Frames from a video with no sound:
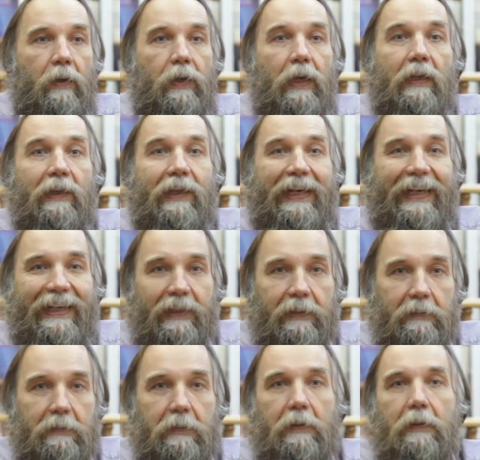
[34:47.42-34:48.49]
lack
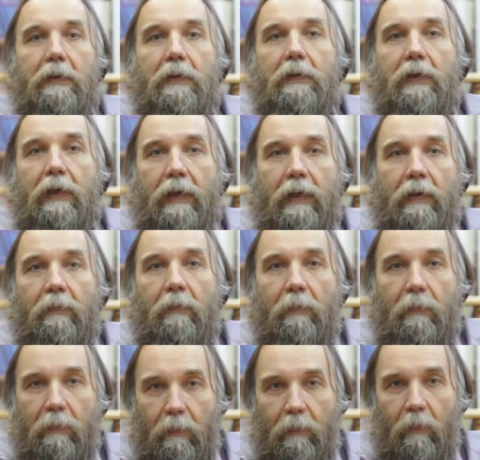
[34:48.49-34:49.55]
their
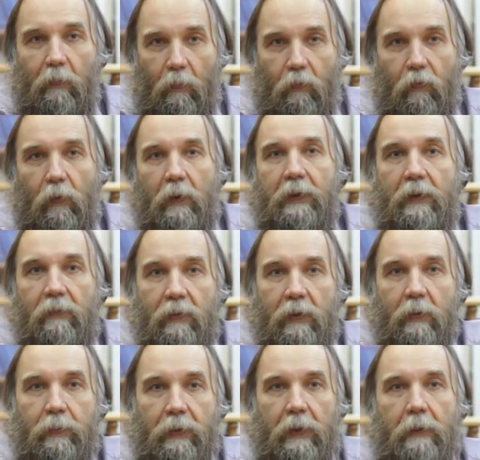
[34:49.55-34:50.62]
fully
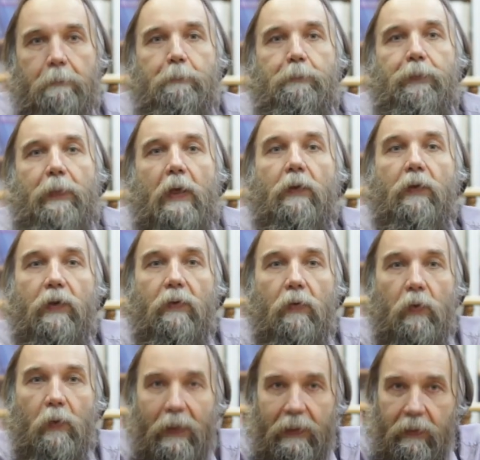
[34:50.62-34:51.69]
developed
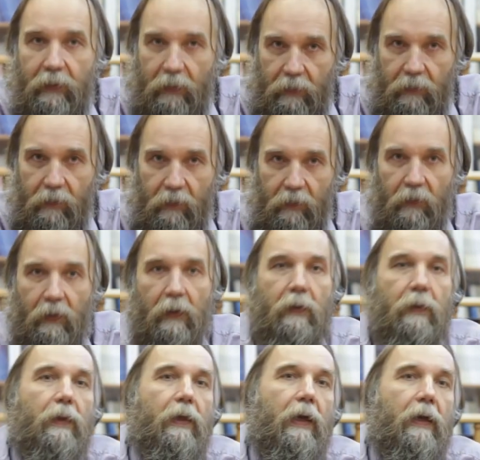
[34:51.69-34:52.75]
individualities.
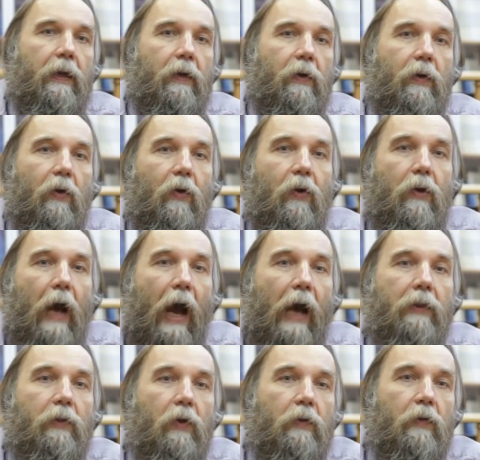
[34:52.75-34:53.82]
They
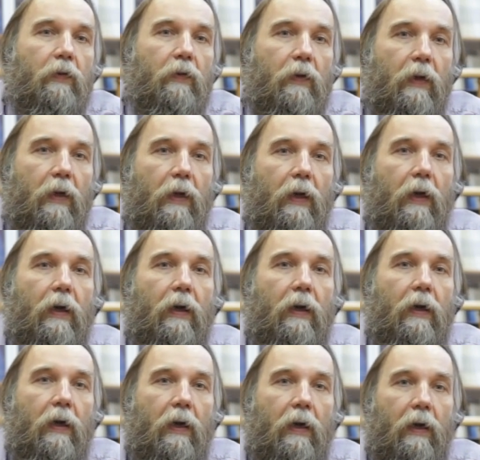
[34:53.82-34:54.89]
are not
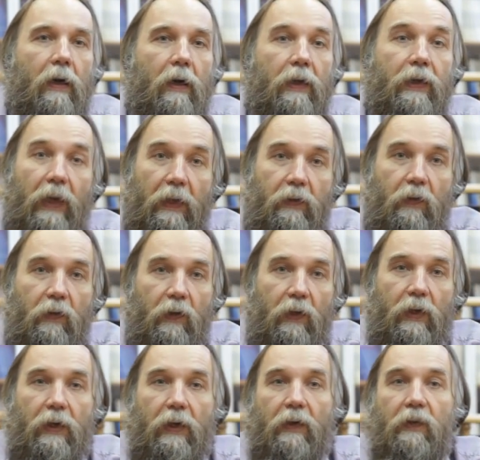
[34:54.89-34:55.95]
yet
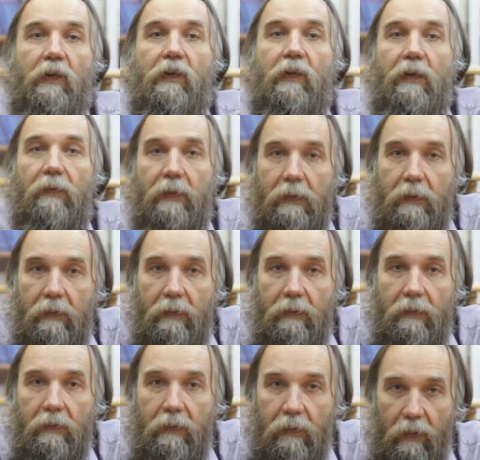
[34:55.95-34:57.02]
civil
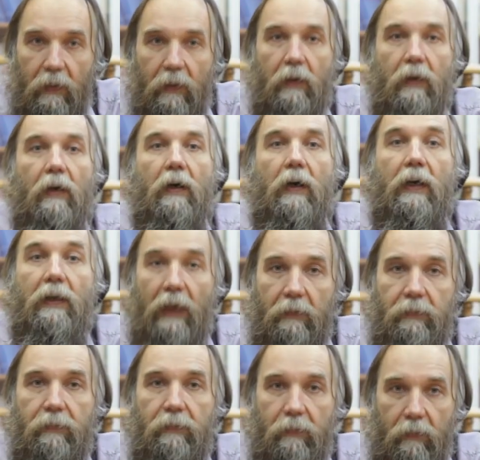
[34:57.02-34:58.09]

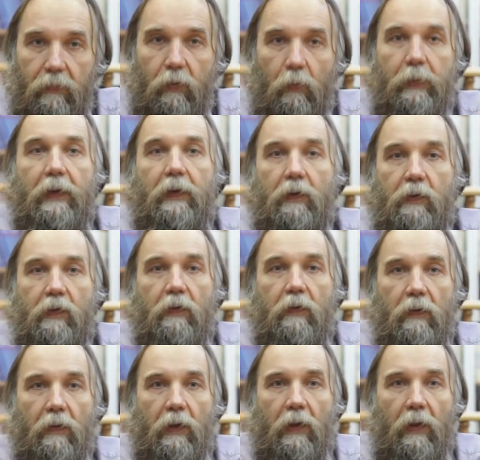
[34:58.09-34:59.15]
enough to be
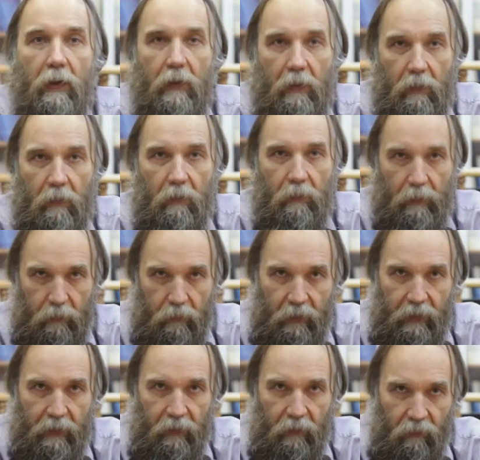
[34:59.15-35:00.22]
considered
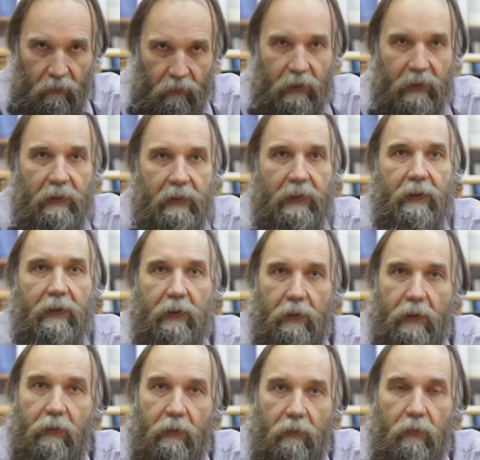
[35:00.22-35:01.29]
really
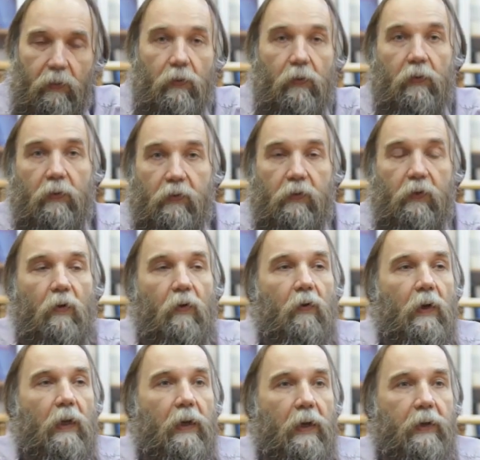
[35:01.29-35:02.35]
individual.
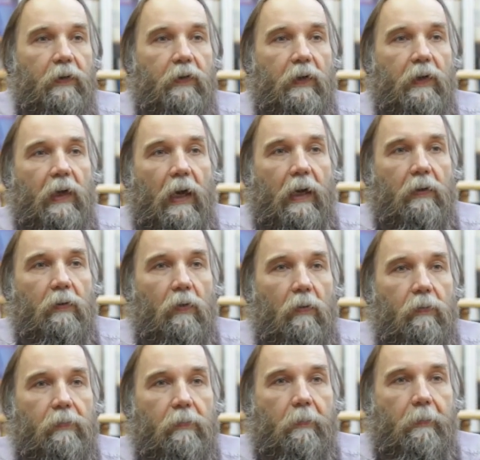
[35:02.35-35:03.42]
So it is a kind of